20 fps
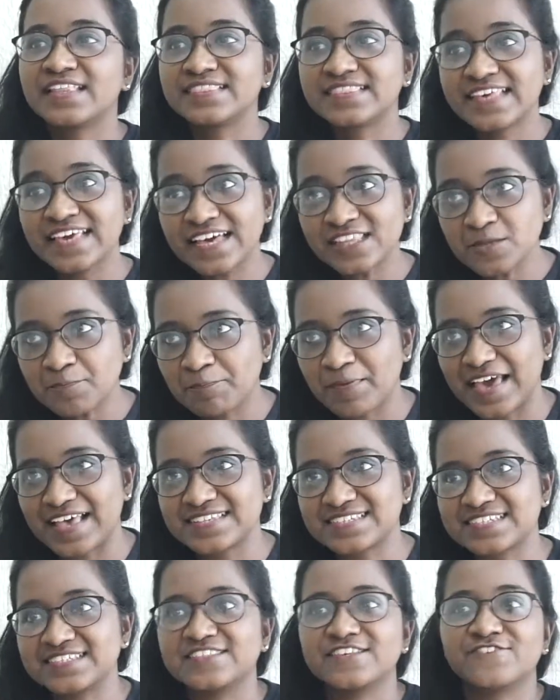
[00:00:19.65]
They are the
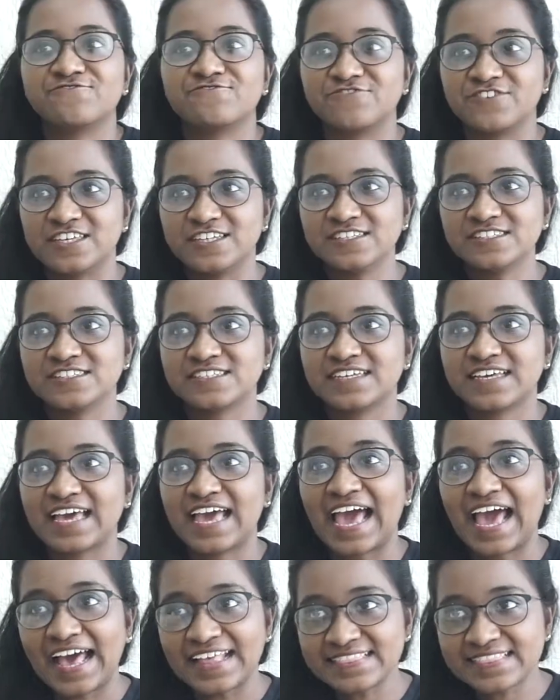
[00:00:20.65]
best in their field,
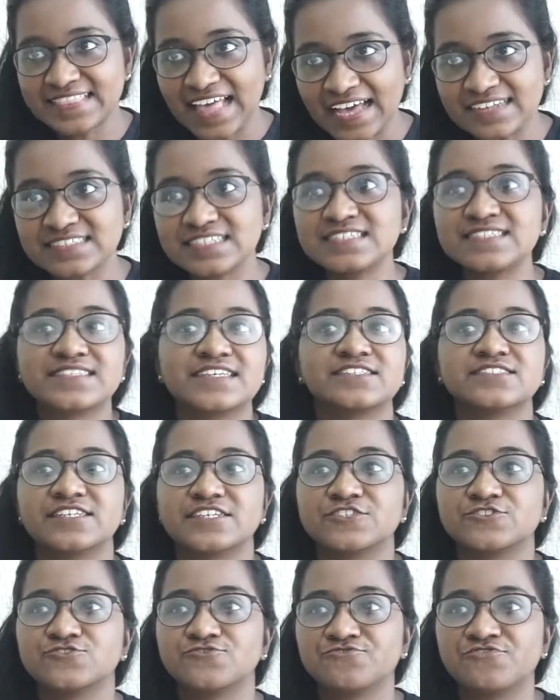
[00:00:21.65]
and that is their
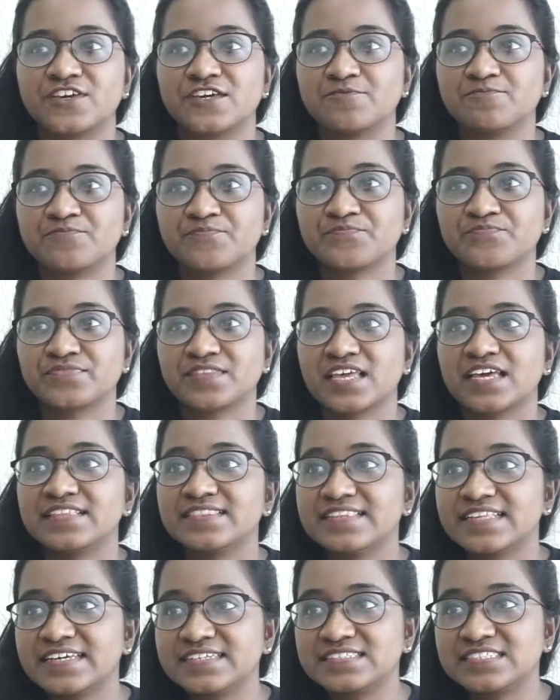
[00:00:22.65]
ticket to fame.
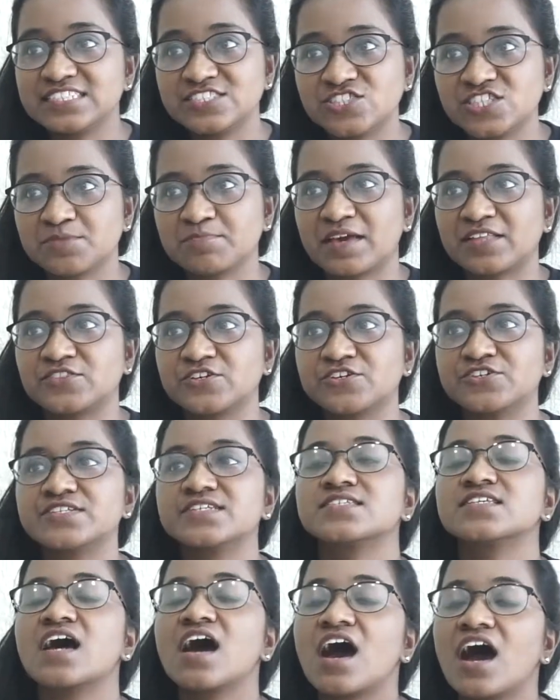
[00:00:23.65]
Their teaching method
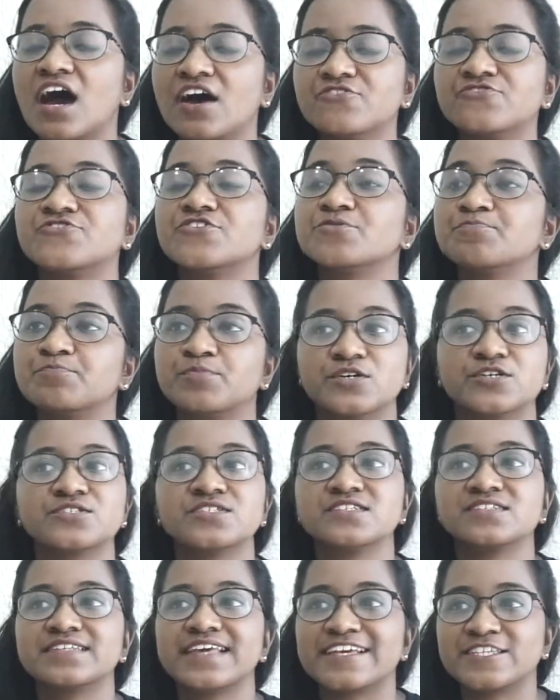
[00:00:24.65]
is
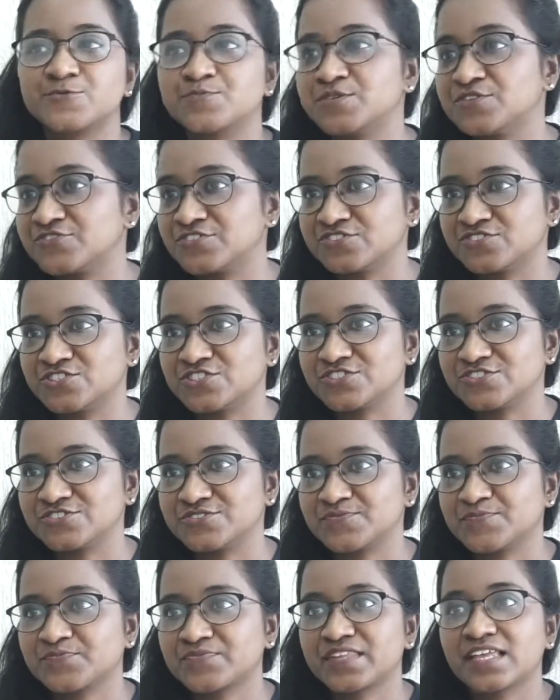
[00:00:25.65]
100%
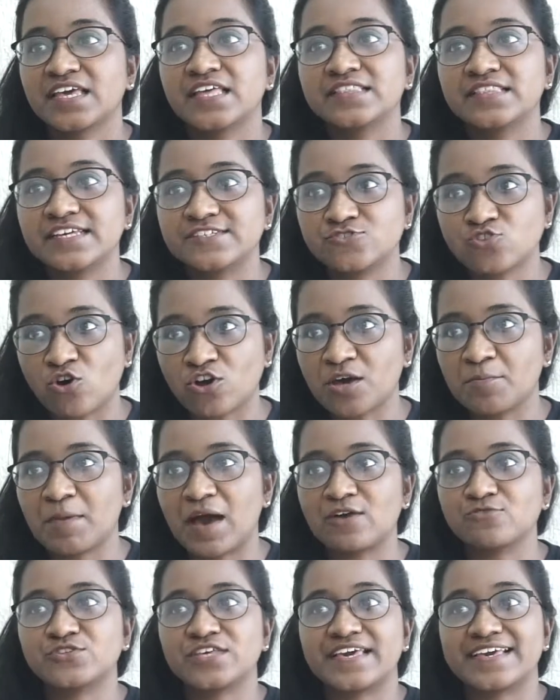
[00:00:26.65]
experiential. They talk
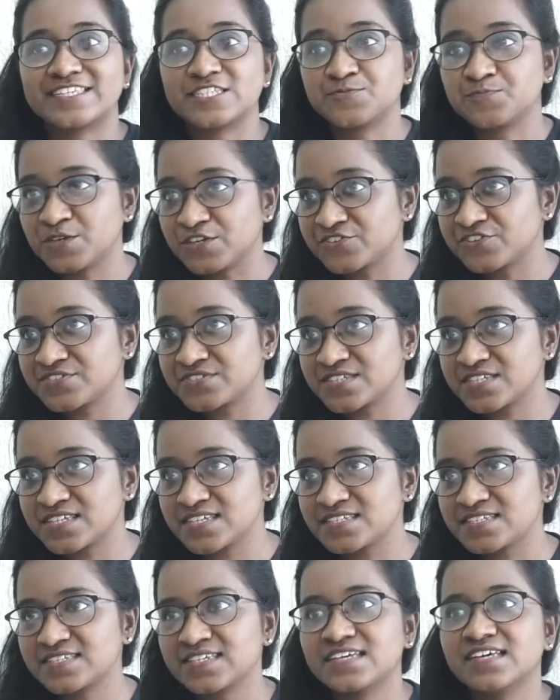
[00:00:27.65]
about their
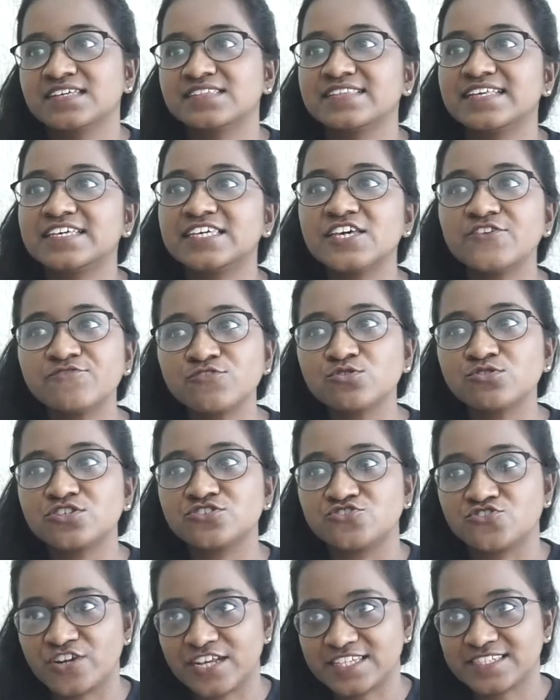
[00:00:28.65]
experiences. They give you
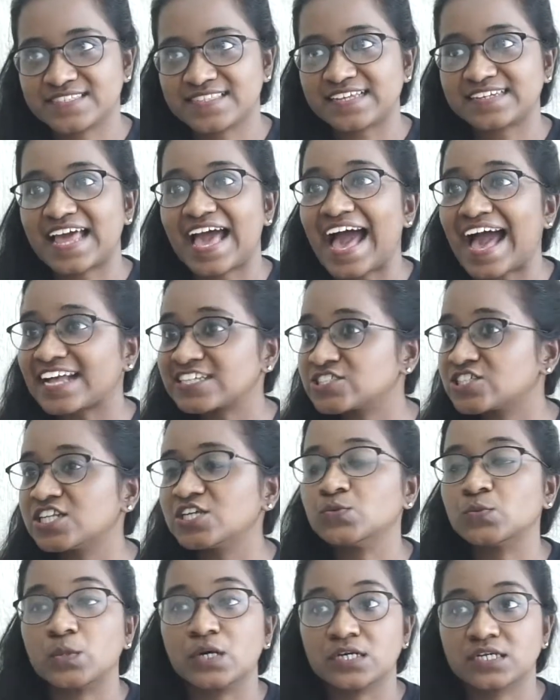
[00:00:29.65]
the tricks that
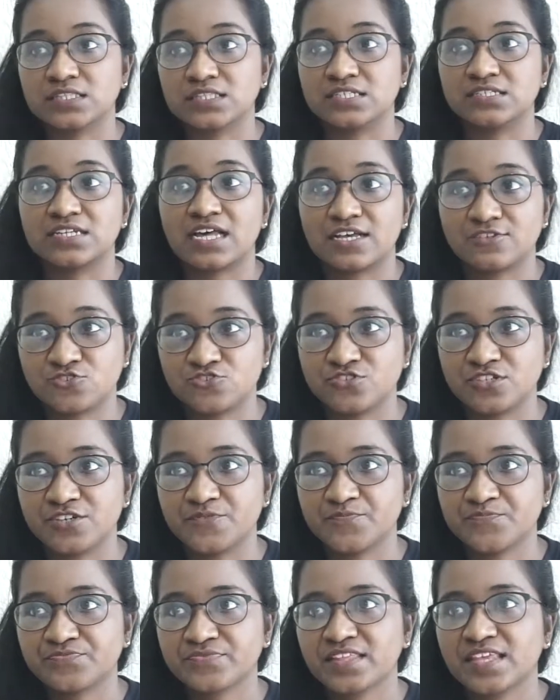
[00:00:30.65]
actually work in the industry.
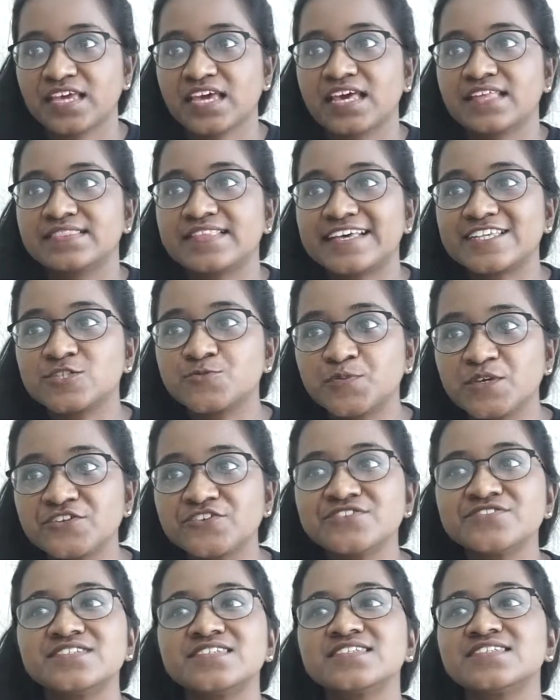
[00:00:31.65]
The
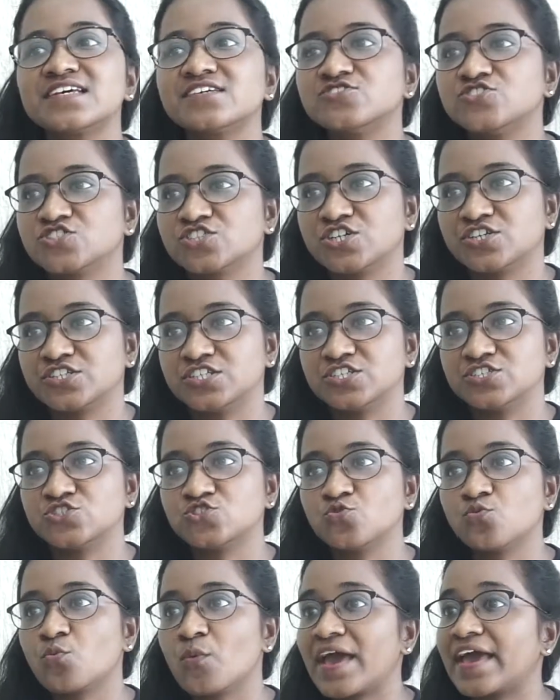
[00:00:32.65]
experiences and journey
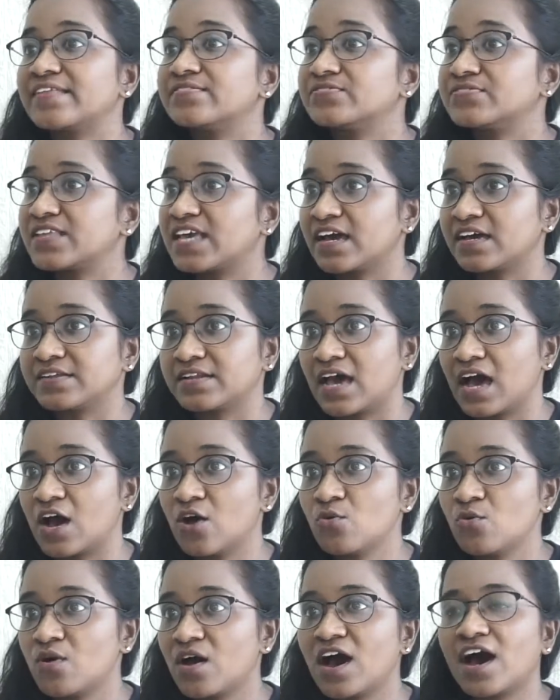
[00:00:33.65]
to where they are
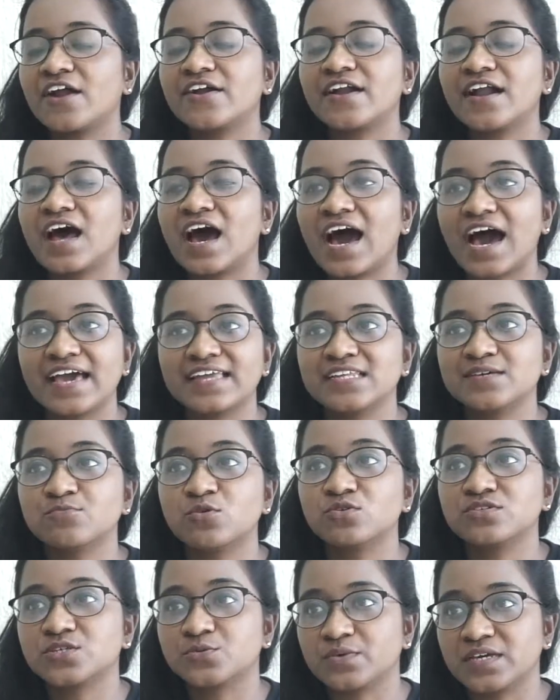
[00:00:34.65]
now are highly
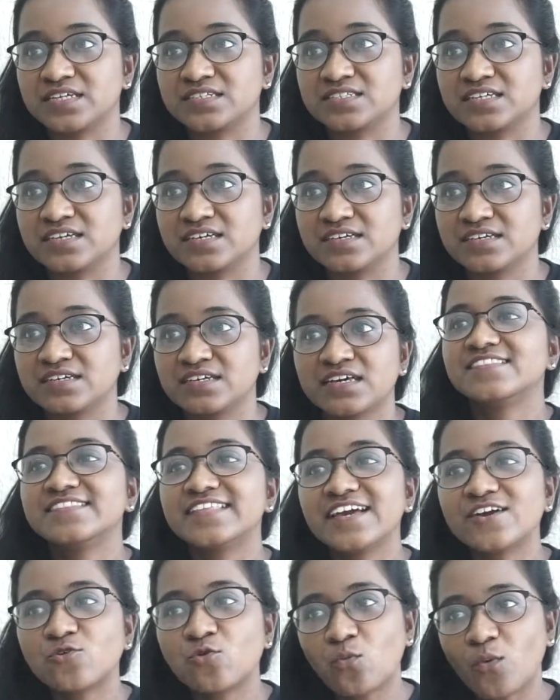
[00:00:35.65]
motivating.
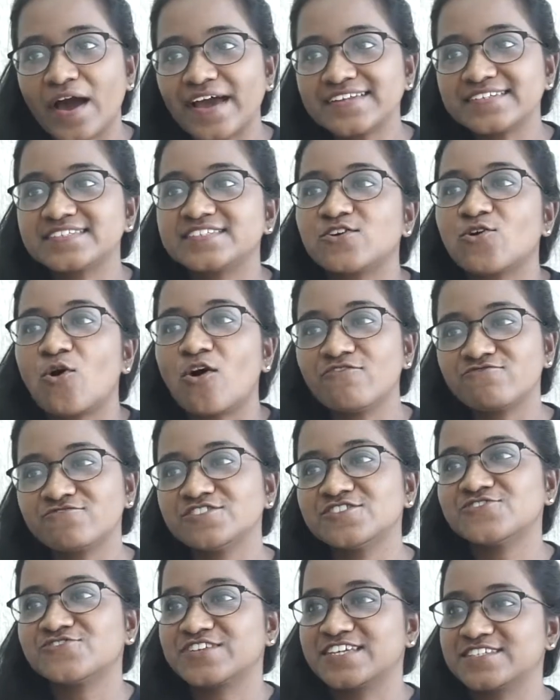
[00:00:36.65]
They're quite
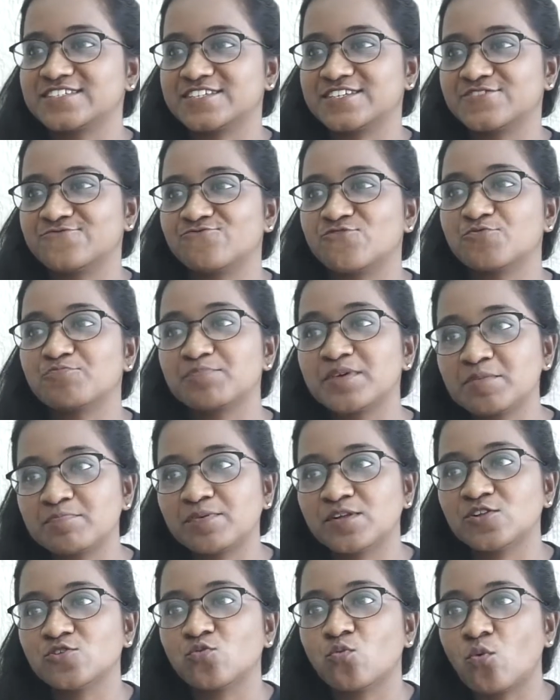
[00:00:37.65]
often the reason for
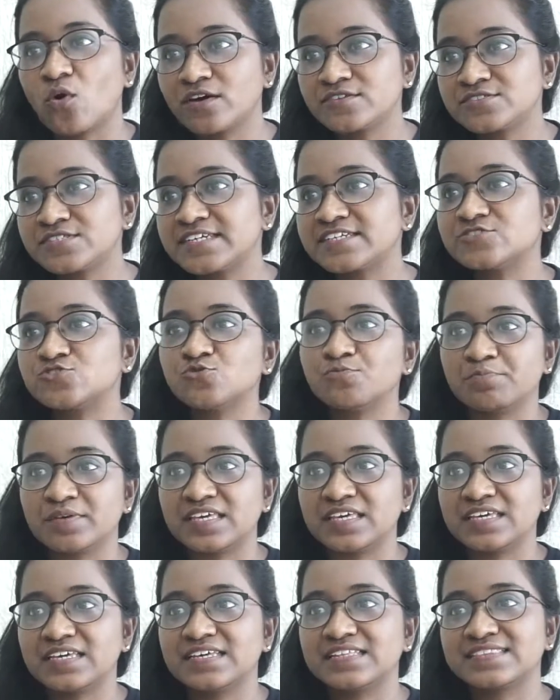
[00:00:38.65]
people wanting to
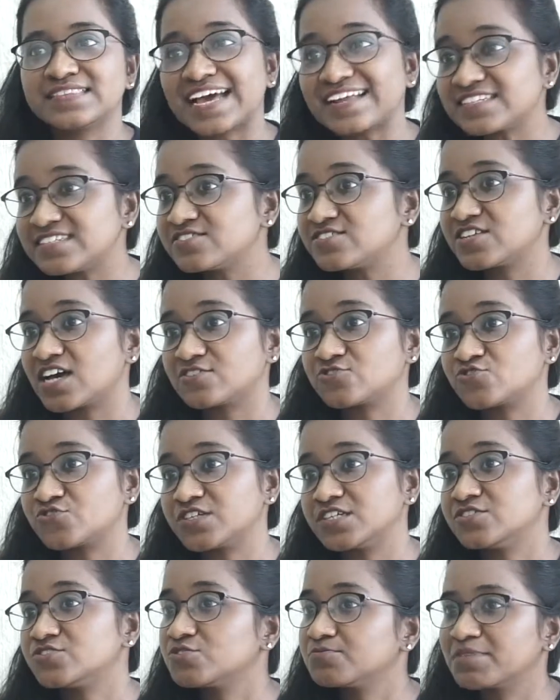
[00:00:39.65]
be in that
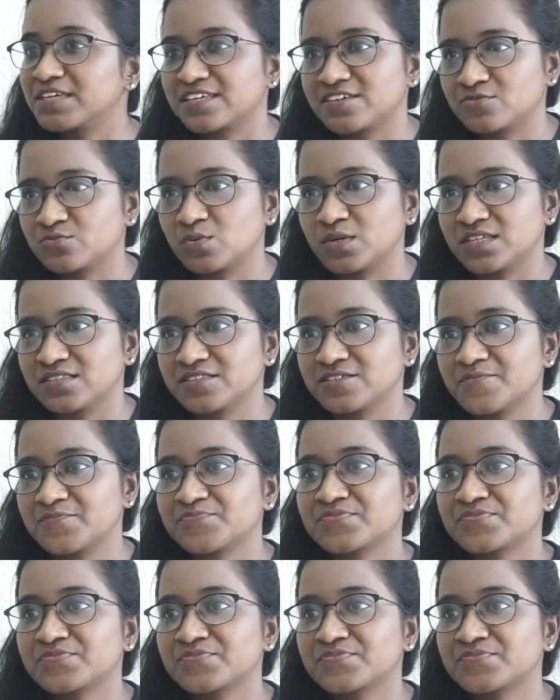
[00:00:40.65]
industry to begin with.